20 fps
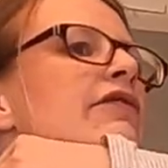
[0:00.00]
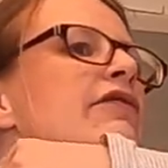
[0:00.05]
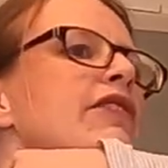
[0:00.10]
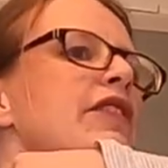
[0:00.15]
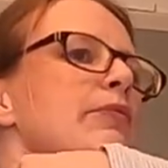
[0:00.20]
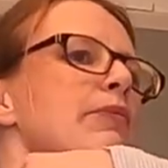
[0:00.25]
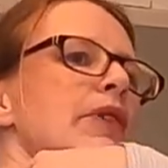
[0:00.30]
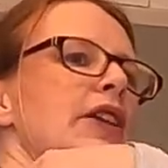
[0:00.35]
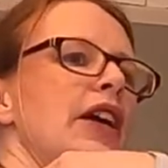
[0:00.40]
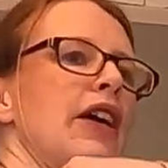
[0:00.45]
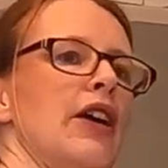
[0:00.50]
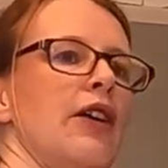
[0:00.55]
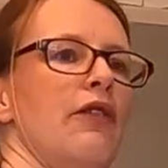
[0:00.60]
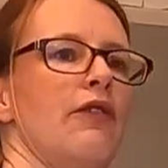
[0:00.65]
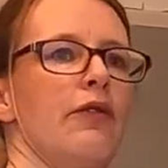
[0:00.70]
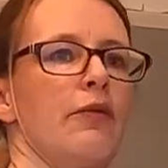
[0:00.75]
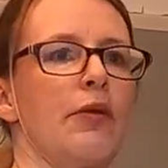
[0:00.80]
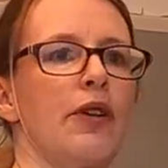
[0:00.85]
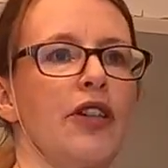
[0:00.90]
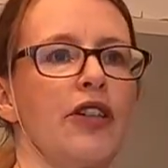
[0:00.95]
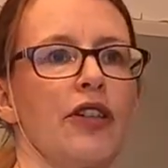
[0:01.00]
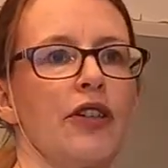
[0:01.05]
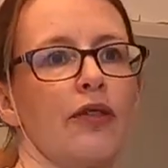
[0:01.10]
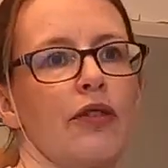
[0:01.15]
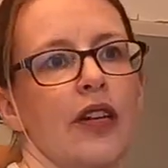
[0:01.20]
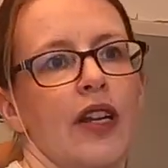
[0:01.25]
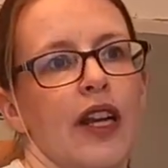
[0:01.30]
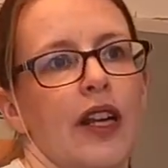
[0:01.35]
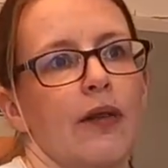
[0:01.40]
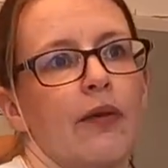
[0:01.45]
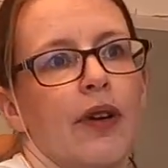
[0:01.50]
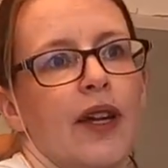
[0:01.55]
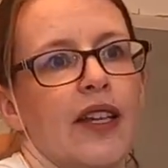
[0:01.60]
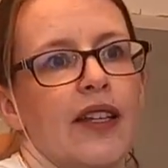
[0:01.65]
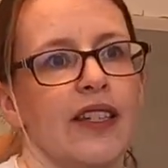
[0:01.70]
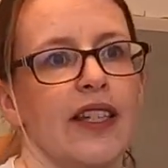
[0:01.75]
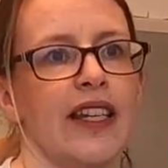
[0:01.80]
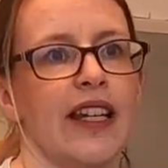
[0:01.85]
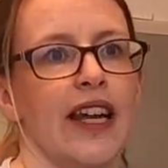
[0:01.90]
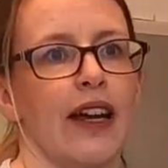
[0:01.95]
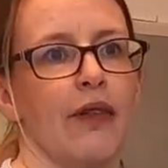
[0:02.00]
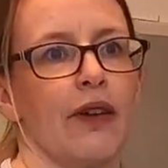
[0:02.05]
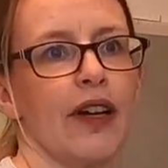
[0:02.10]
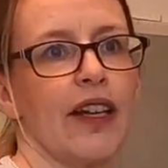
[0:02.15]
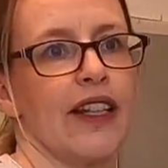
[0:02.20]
flipping it over my shoulder that way. So now I